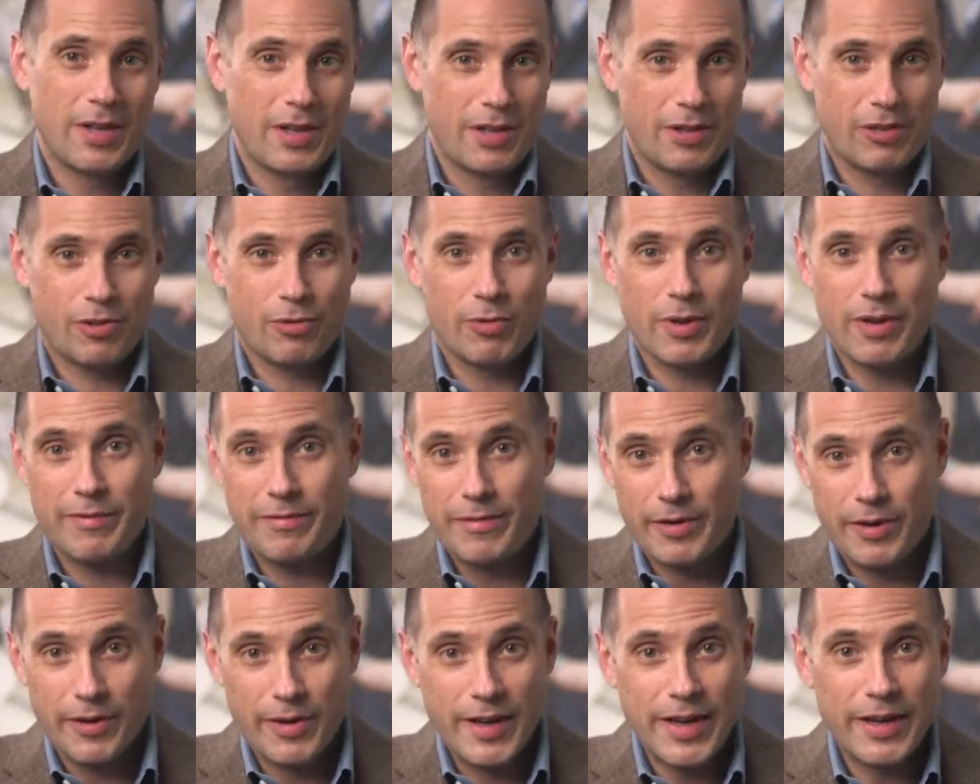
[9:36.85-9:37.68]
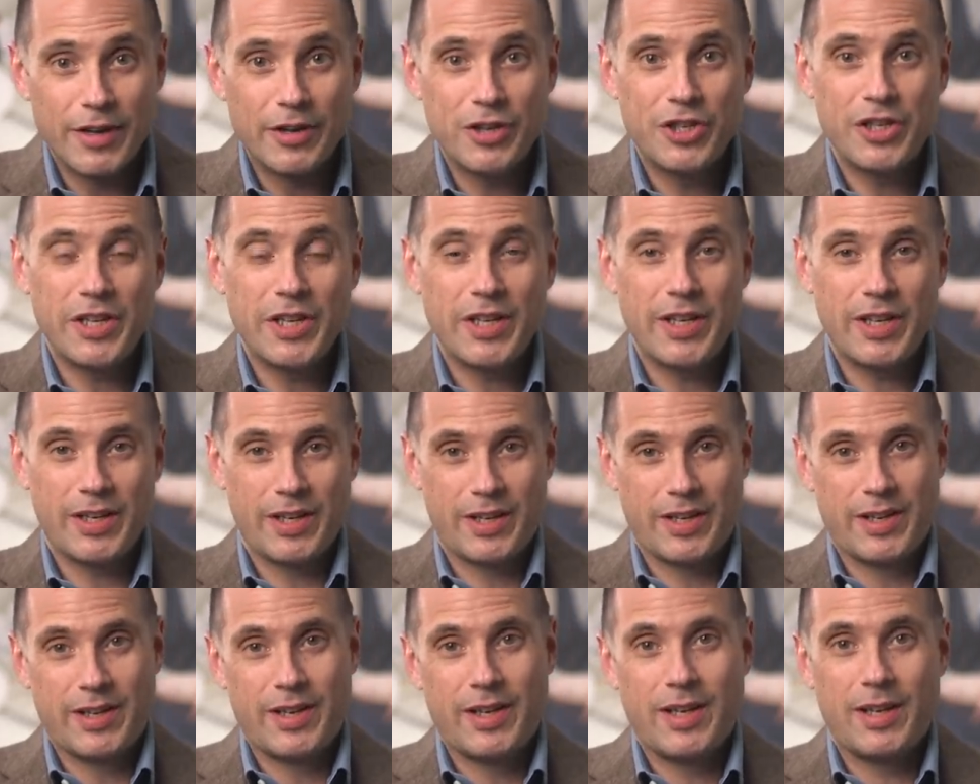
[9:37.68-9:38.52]
it's great for your energy,
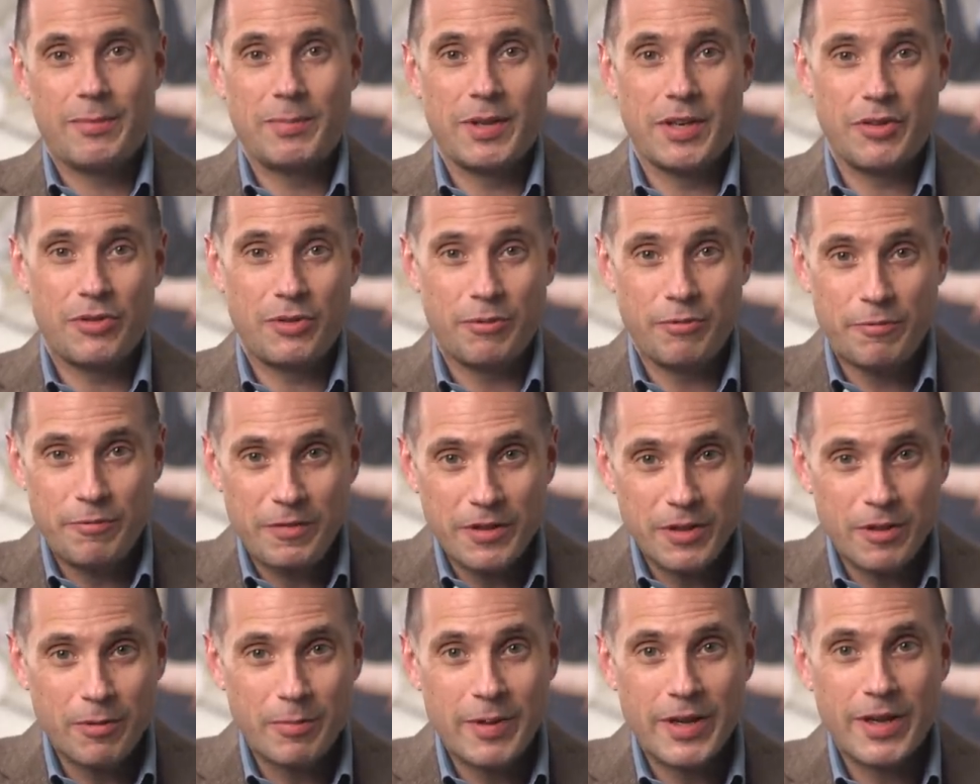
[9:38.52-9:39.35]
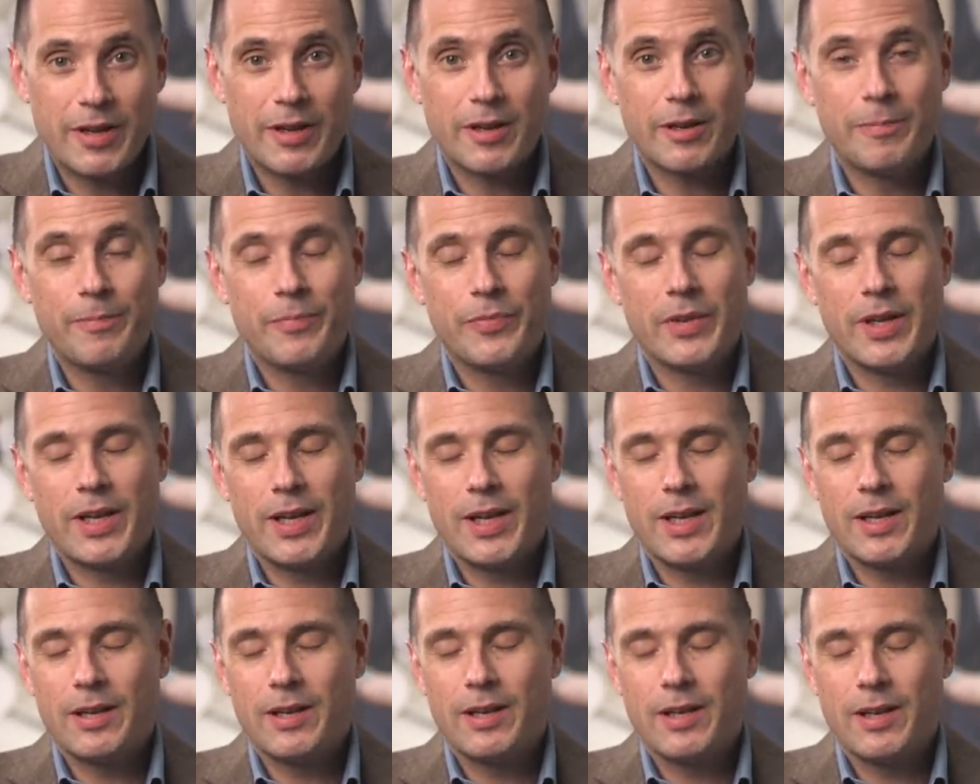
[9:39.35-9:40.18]
it makes you feel better,
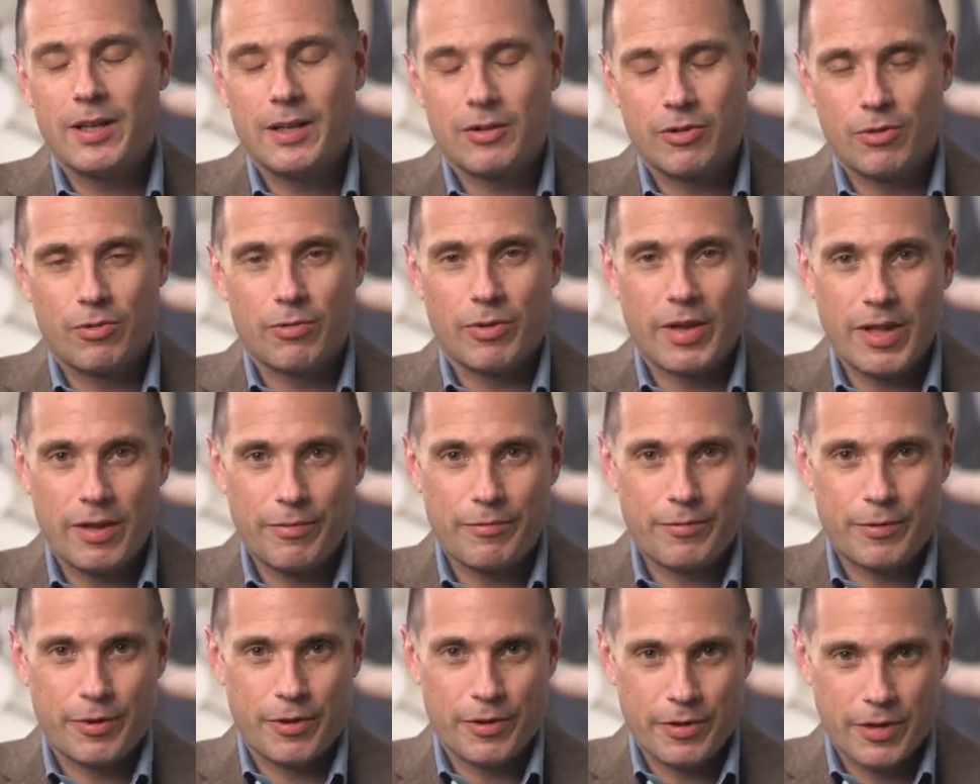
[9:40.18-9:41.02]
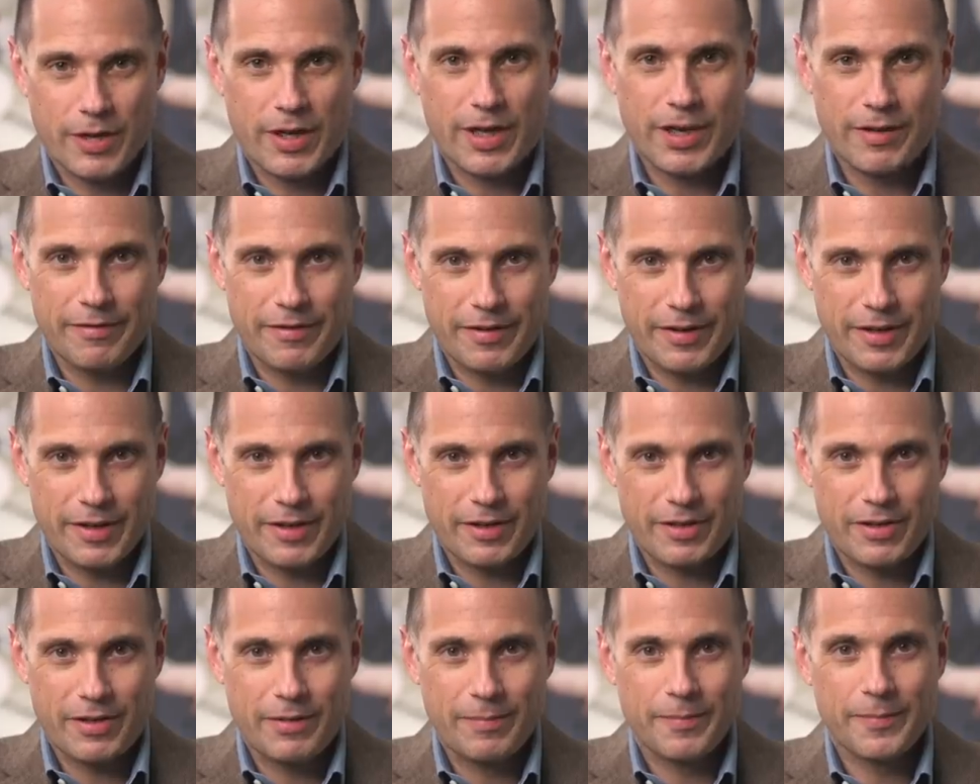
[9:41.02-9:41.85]
and it's great for your
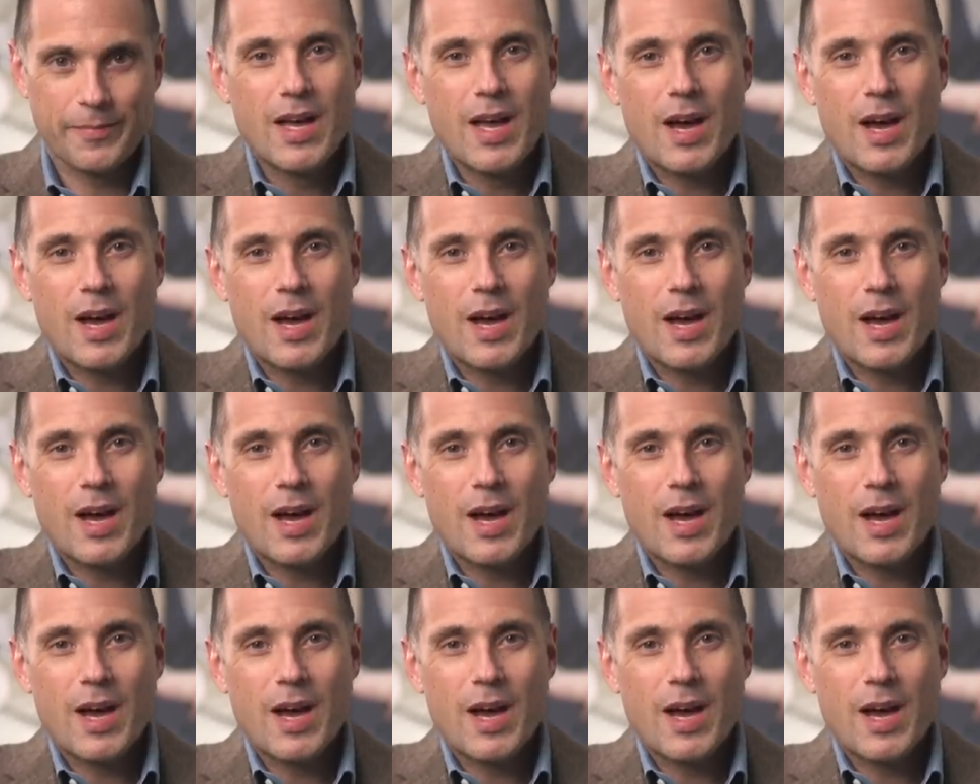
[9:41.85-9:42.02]
confidence.